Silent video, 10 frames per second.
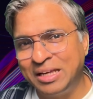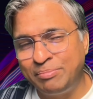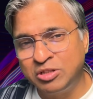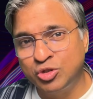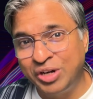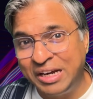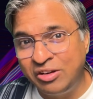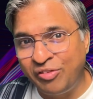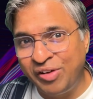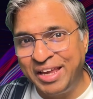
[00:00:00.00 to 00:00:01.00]
this episode
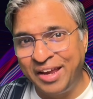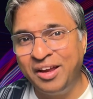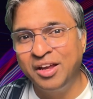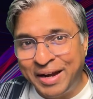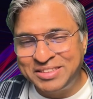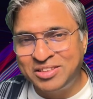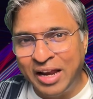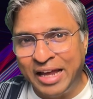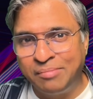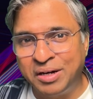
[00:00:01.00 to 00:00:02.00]
intriguing, press the
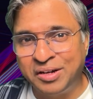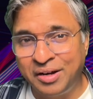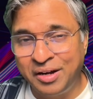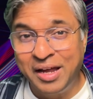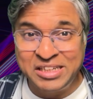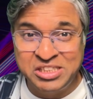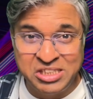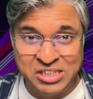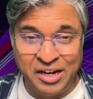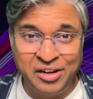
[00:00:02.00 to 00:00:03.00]
like button and
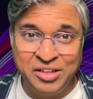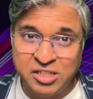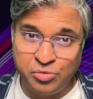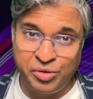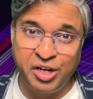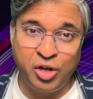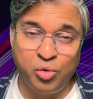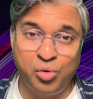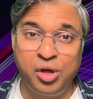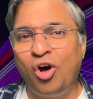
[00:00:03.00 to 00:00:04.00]
share this
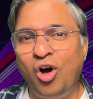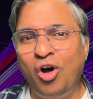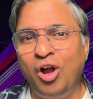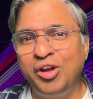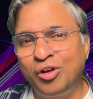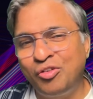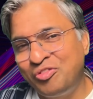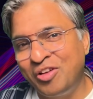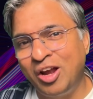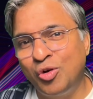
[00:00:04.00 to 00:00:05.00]
video with all your
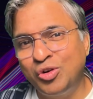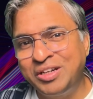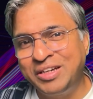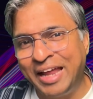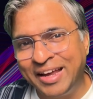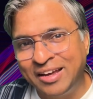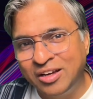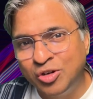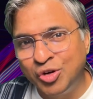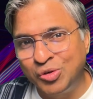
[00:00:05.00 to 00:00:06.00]
fellow tech
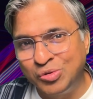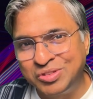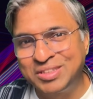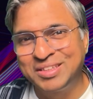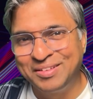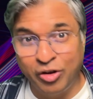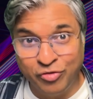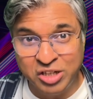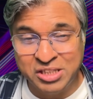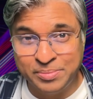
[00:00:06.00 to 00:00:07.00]
gurus. If you
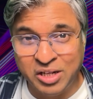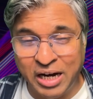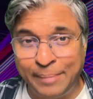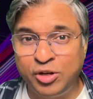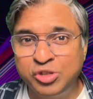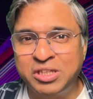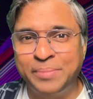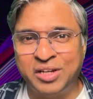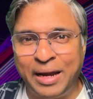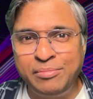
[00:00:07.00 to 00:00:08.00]
have not subscribed, do
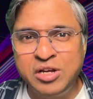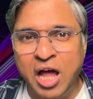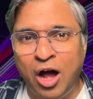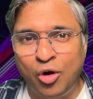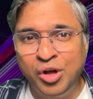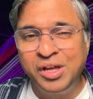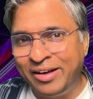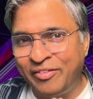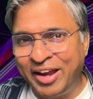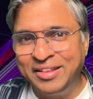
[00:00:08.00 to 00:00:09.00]
subscribe now
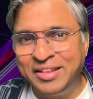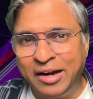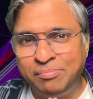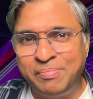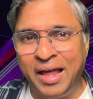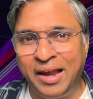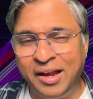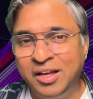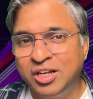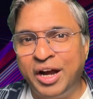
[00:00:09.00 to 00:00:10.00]
and ring that
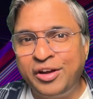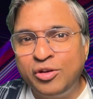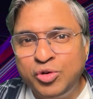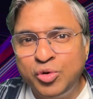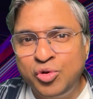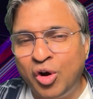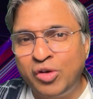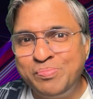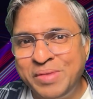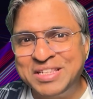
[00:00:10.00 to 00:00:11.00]
bell so that you do
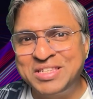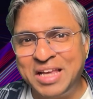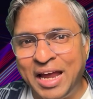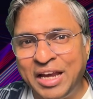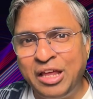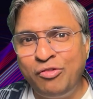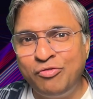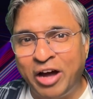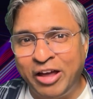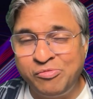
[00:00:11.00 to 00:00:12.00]
not miss any
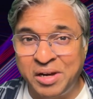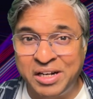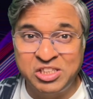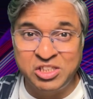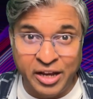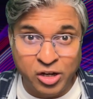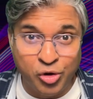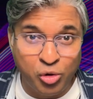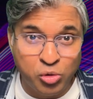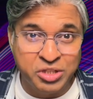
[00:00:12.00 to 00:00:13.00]
5 Minutes Tech
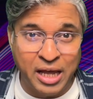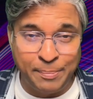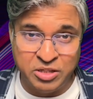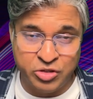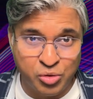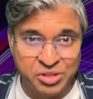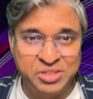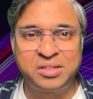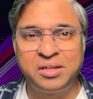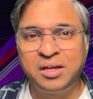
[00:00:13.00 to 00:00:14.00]
Gurus
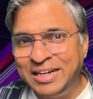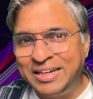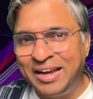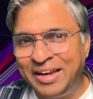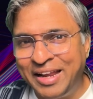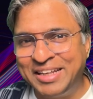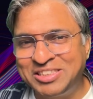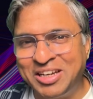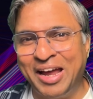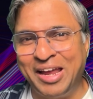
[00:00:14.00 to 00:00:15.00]
episodes. Until
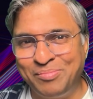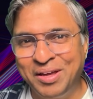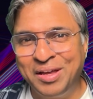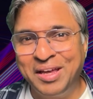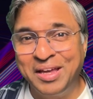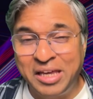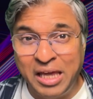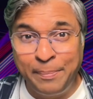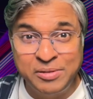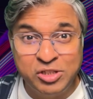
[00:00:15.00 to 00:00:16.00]
next time,
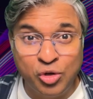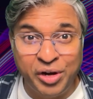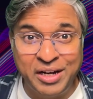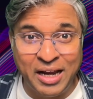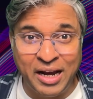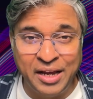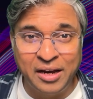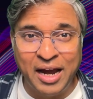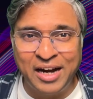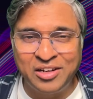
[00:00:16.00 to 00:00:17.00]
keep storytelling
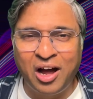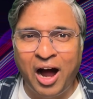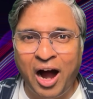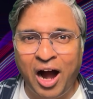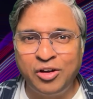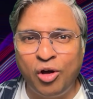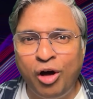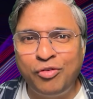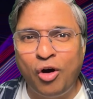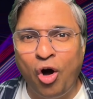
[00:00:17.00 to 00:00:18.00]
at the heart
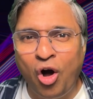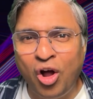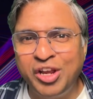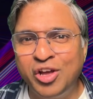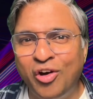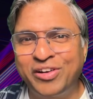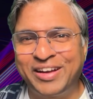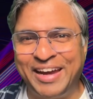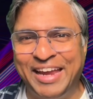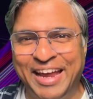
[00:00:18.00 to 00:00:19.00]
of all your
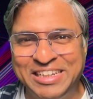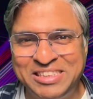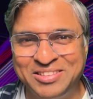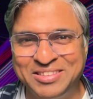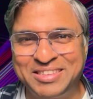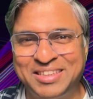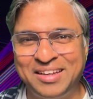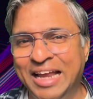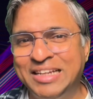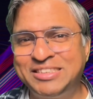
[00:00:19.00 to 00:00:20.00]
creations.
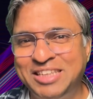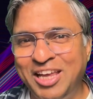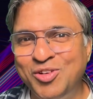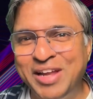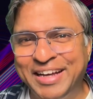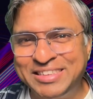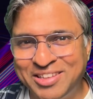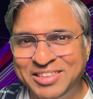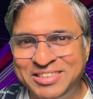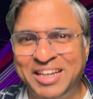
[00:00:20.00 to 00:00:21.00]
I'll see you next
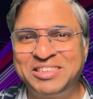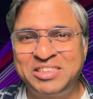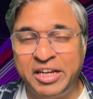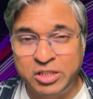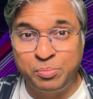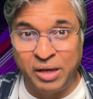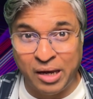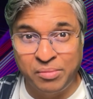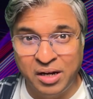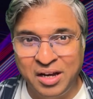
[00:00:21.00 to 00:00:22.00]
Thursday 6
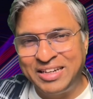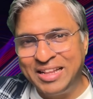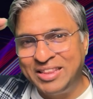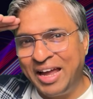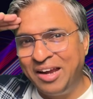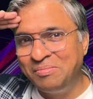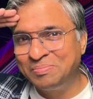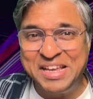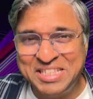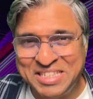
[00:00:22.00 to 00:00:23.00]
p.m. Until then,
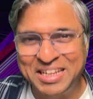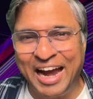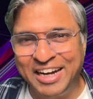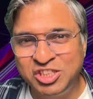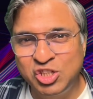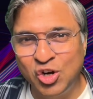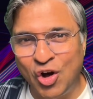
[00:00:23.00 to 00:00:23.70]
peace and